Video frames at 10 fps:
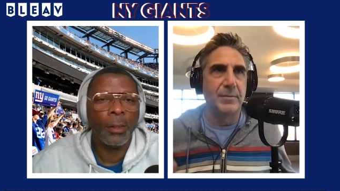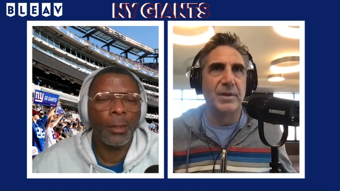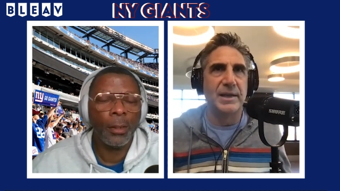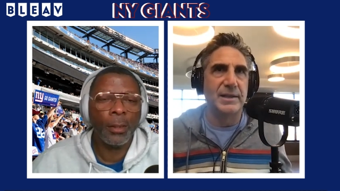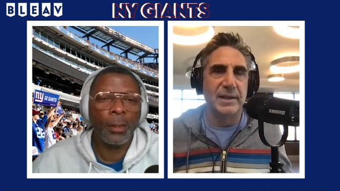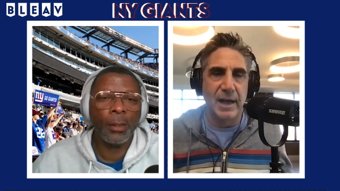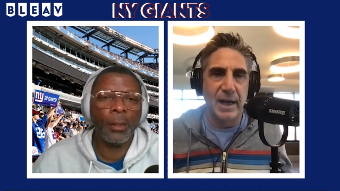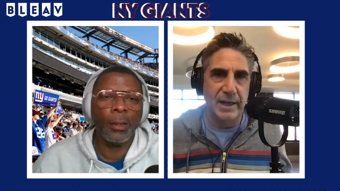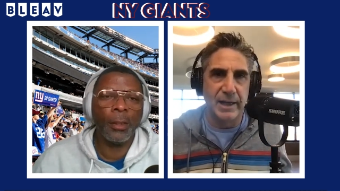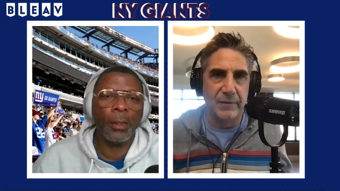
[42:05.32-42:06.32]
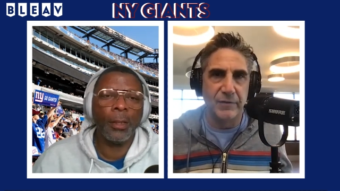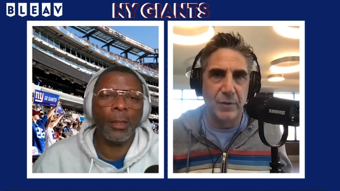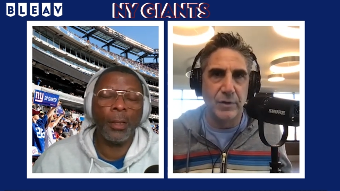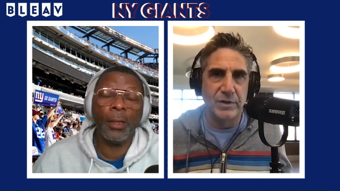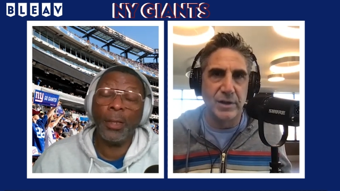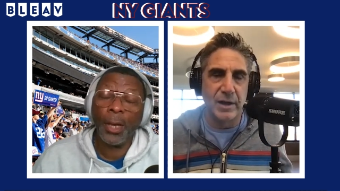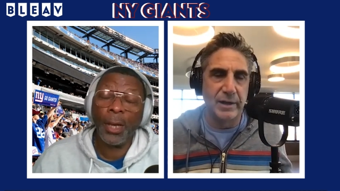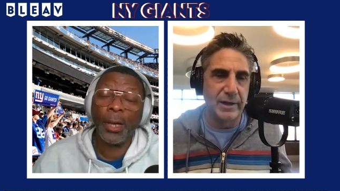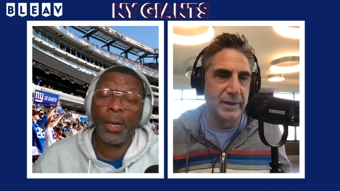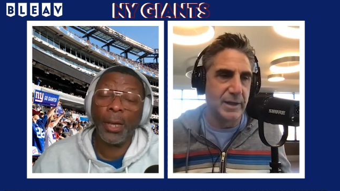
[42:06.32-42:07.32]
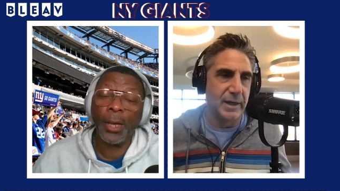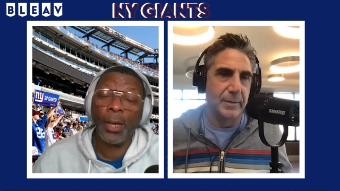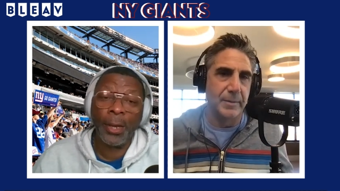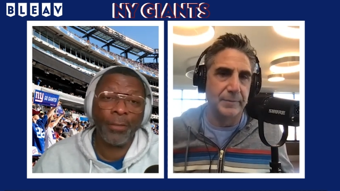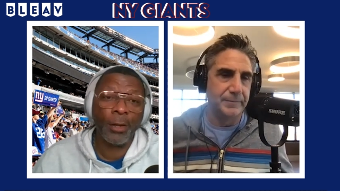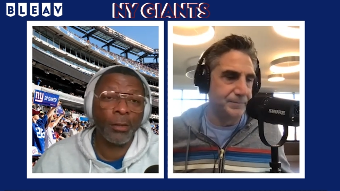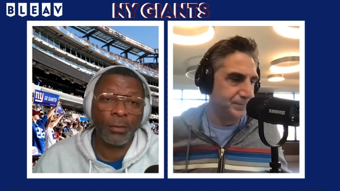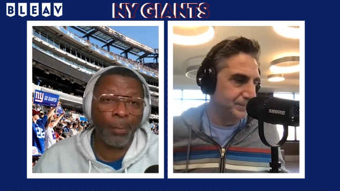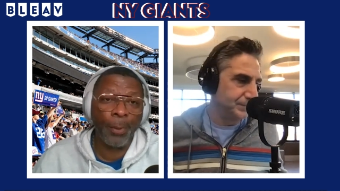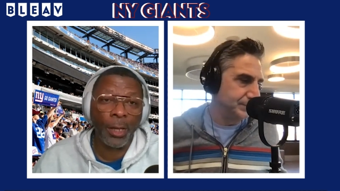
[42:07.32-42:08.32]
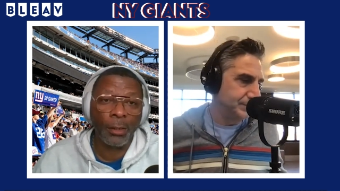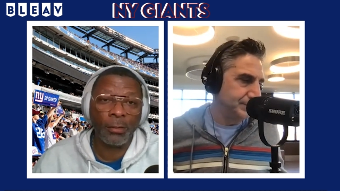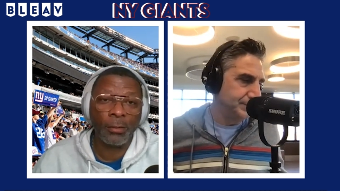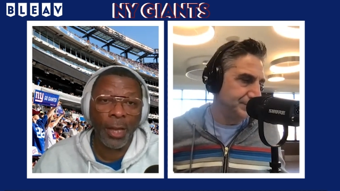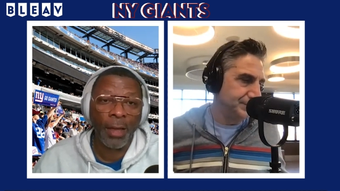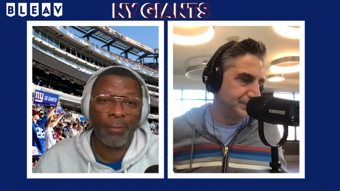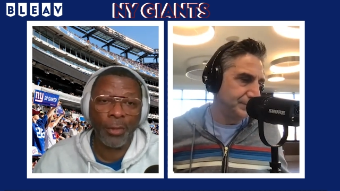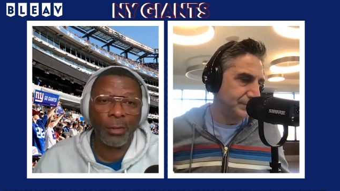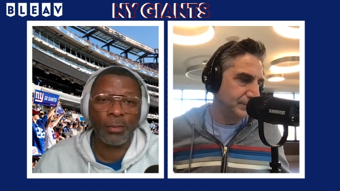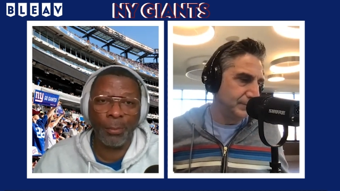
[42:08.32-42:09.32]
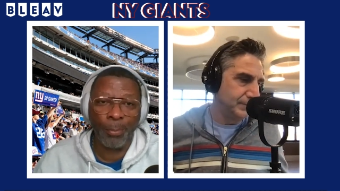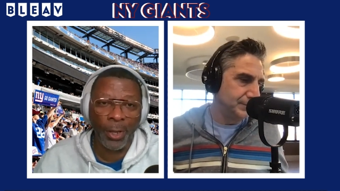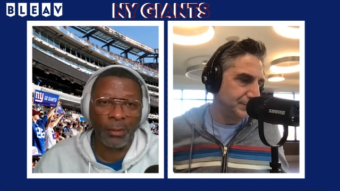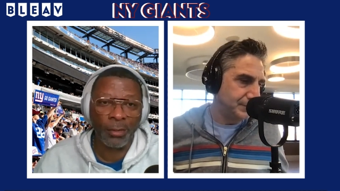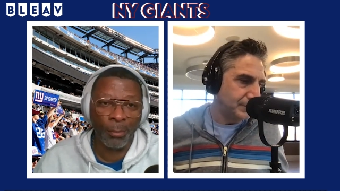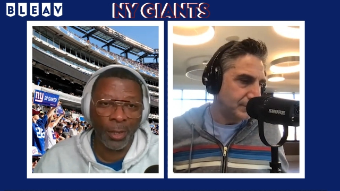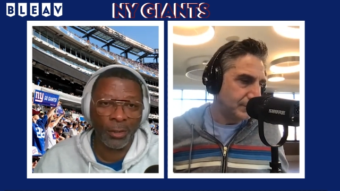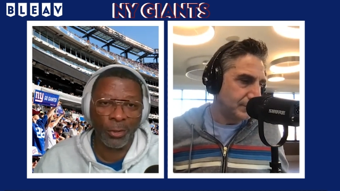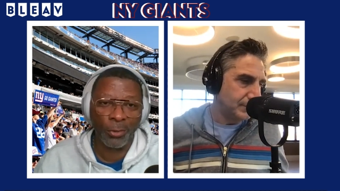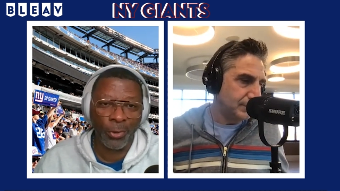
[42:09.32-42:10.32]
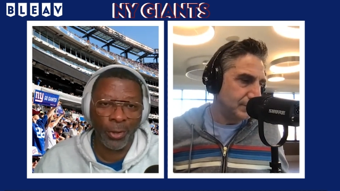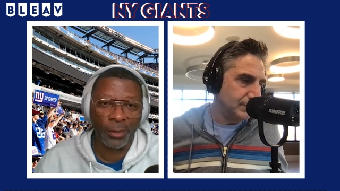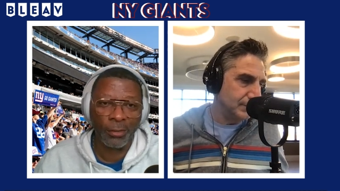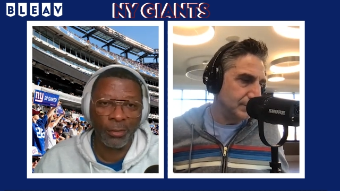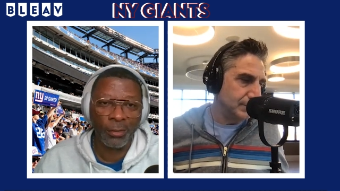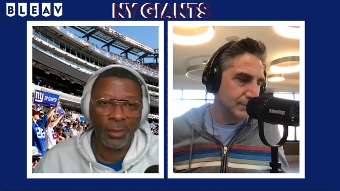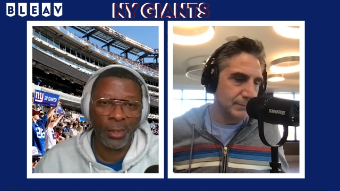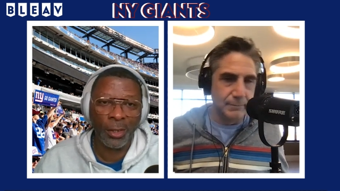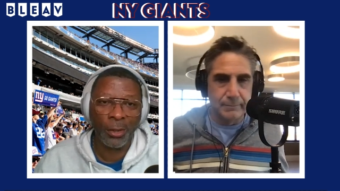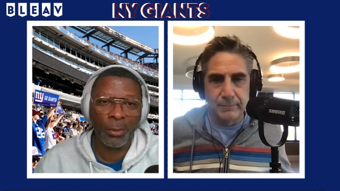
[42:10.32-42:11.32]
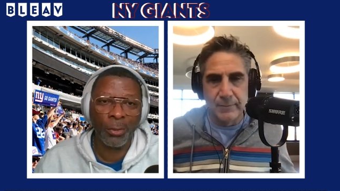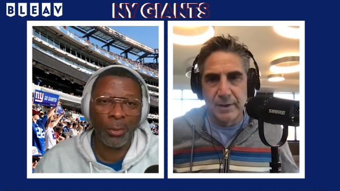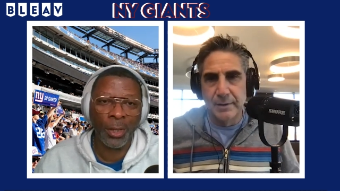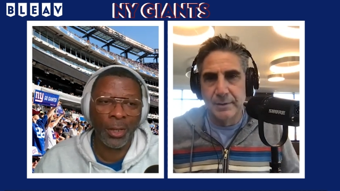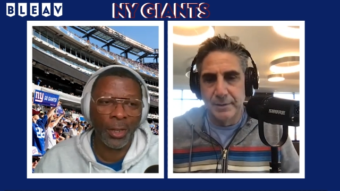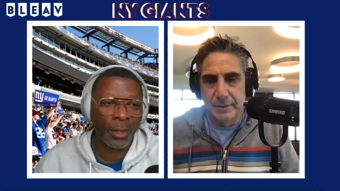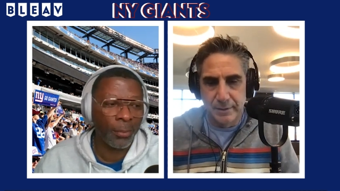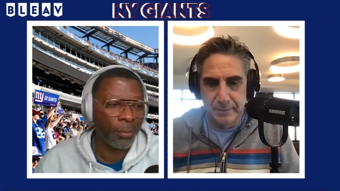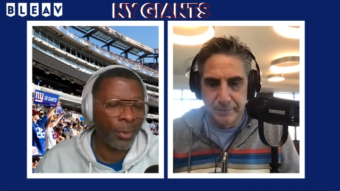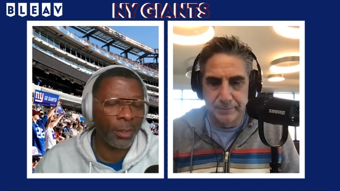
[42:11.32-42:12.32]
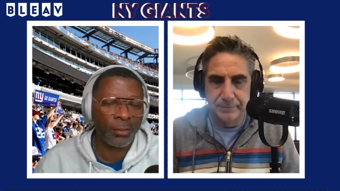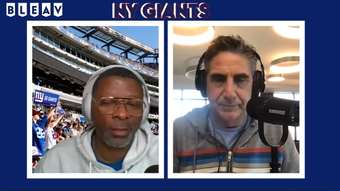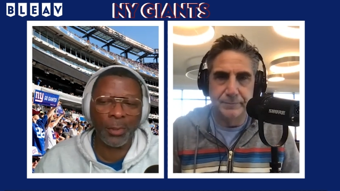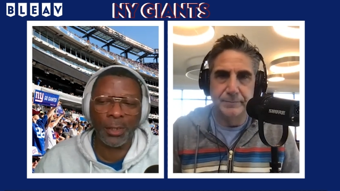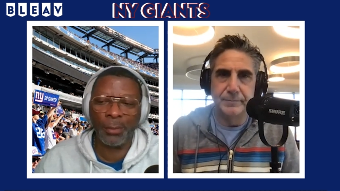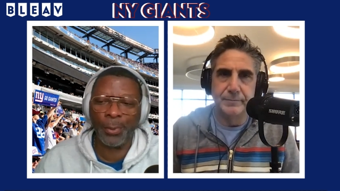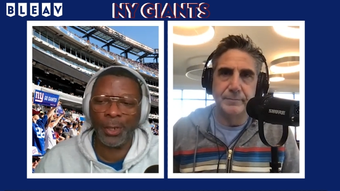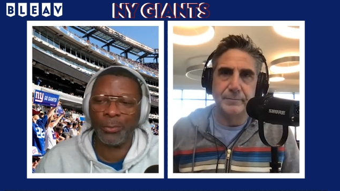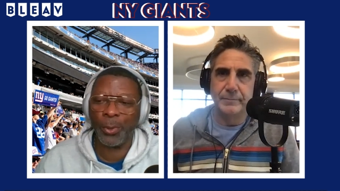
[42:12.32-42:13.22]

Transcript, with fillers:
Speaker 1: things to kind of get focused yeah, on.
Speaker 2: Yeah. And have those debates, have those debates amongst your friends you know, um, because some of the debates